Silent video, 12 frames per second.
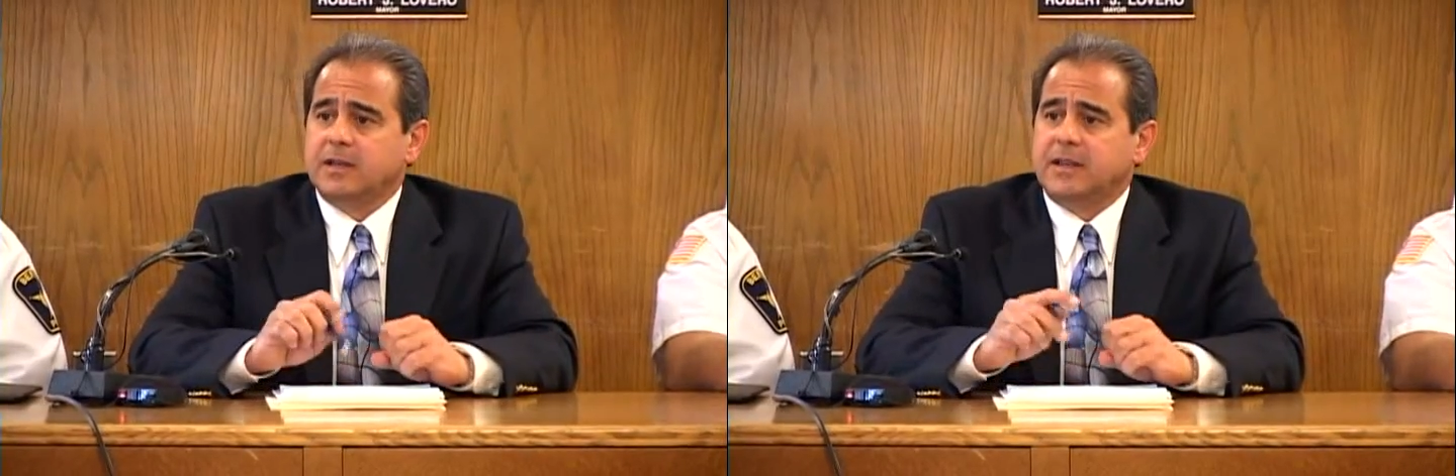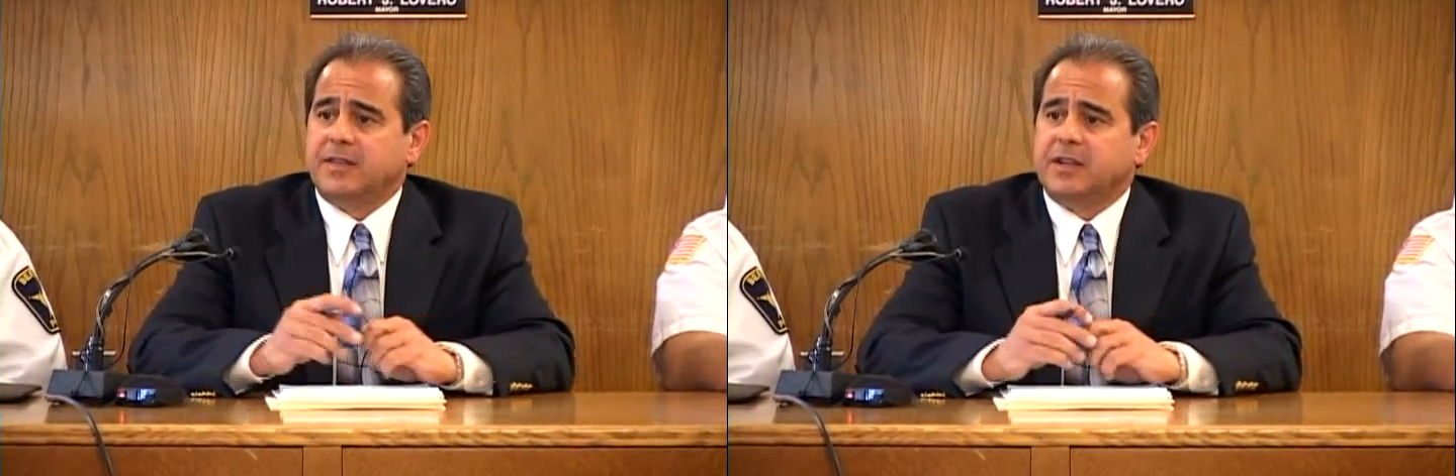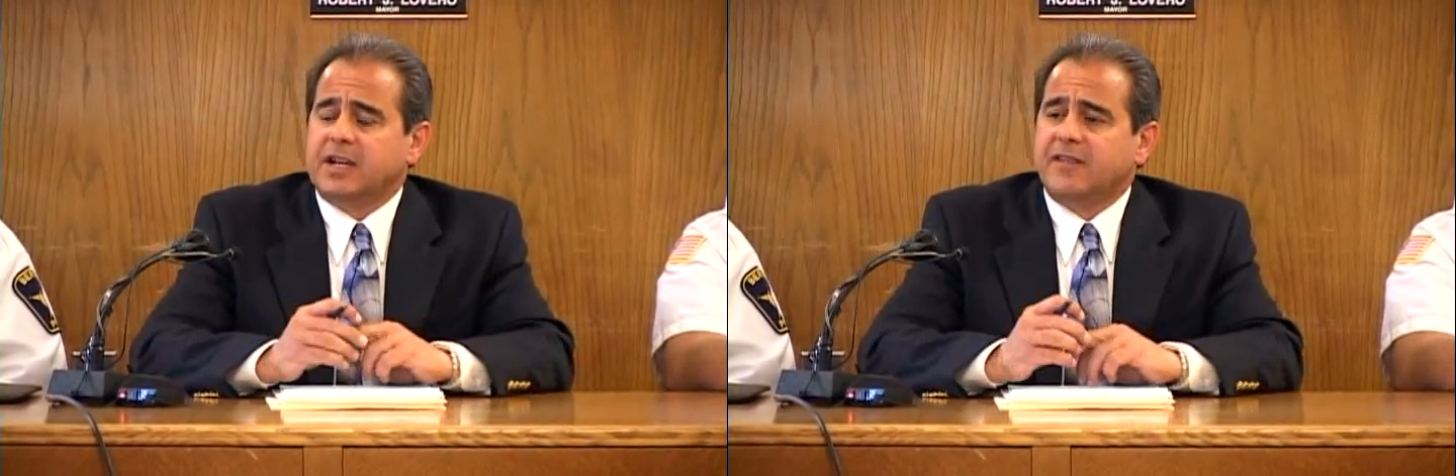
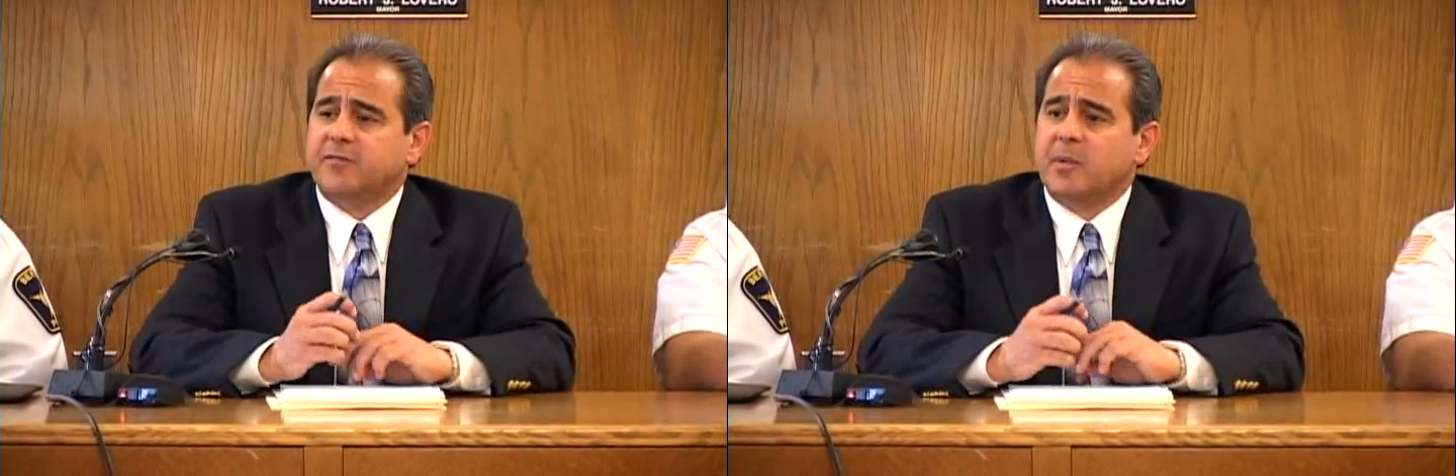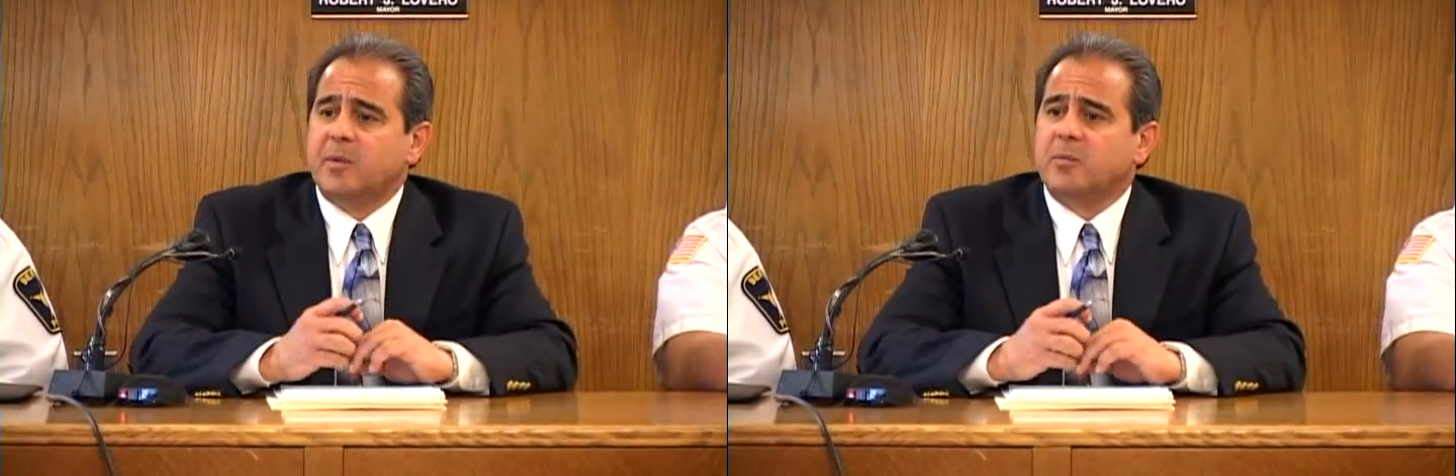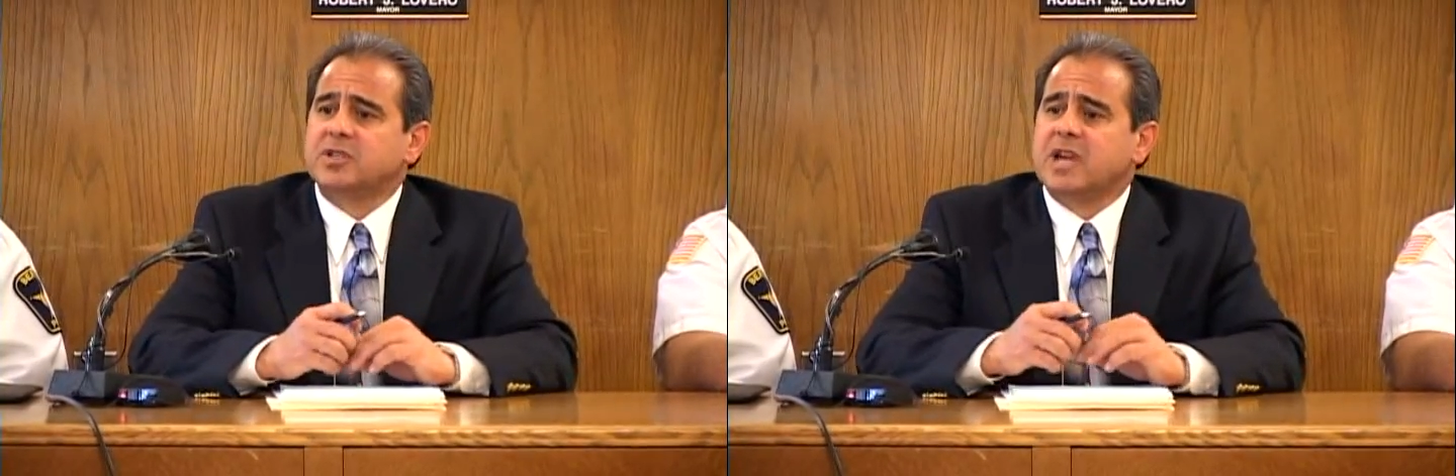that the
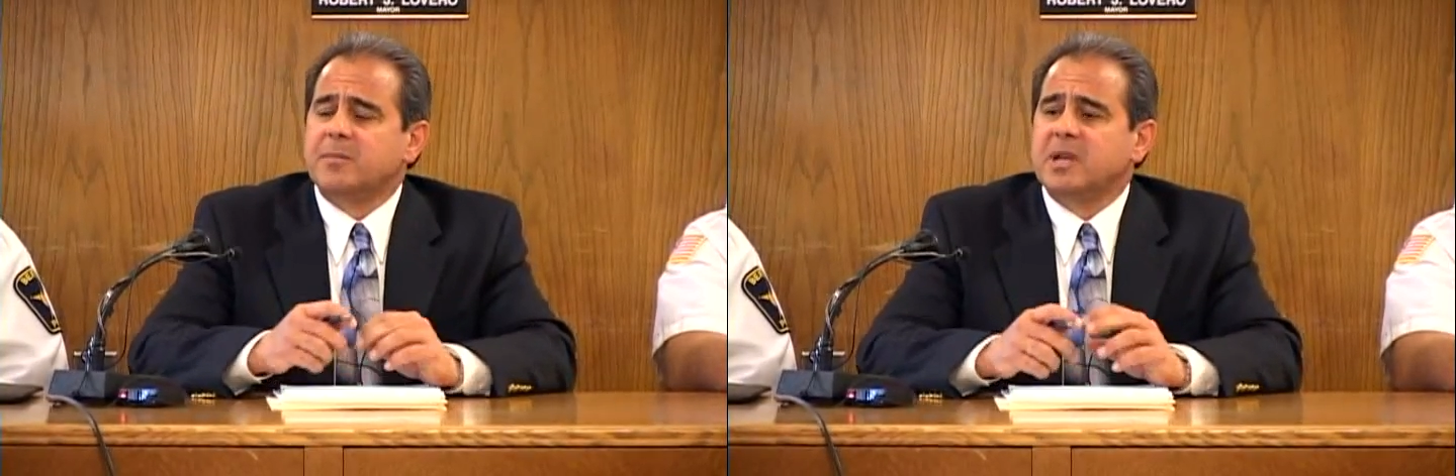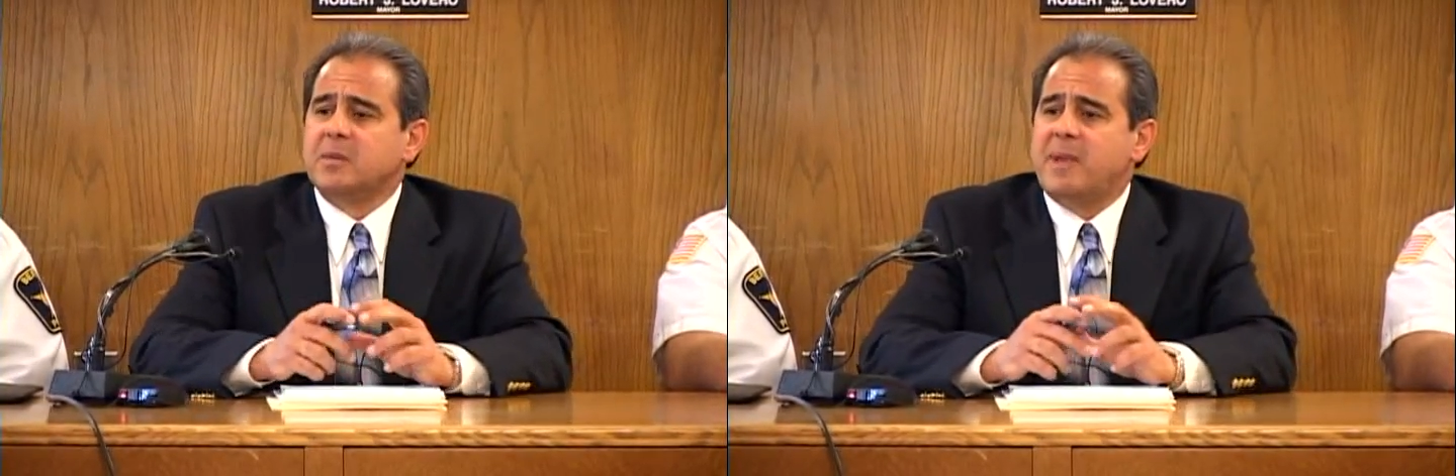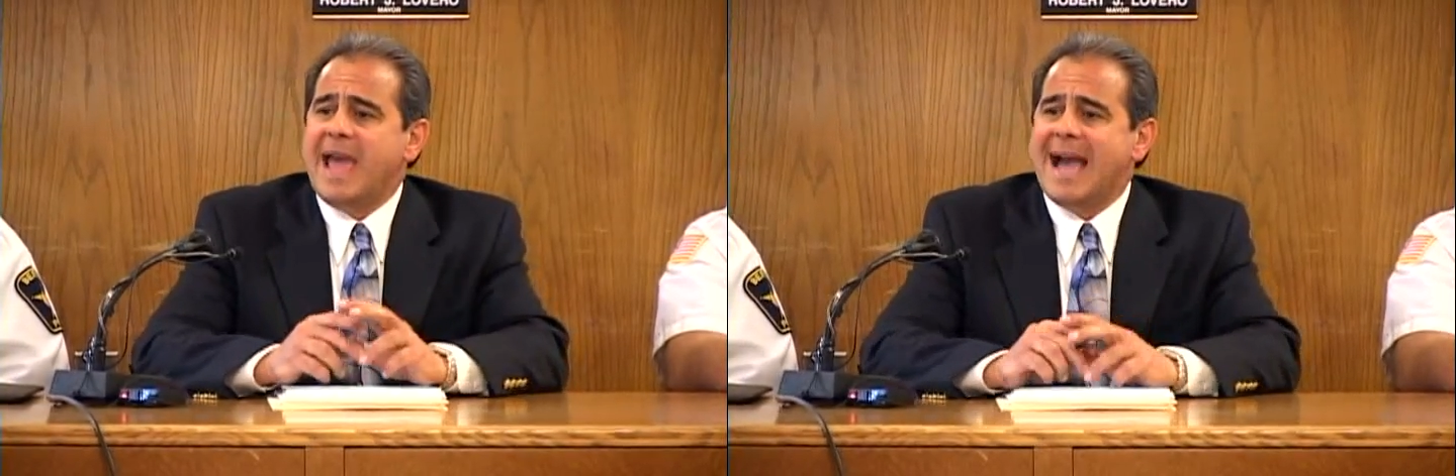government was
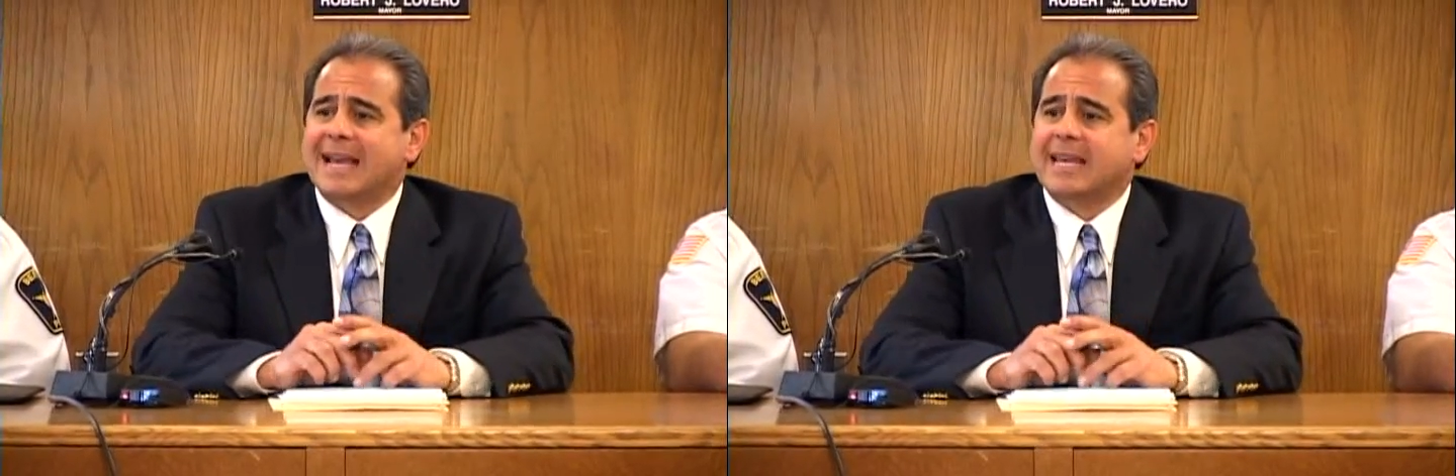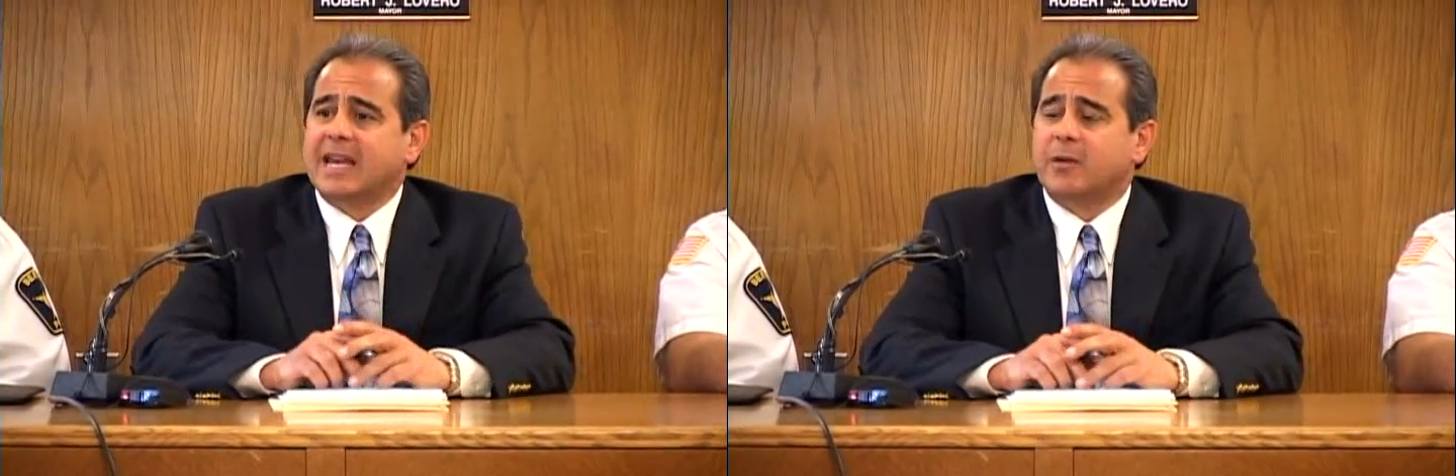coming back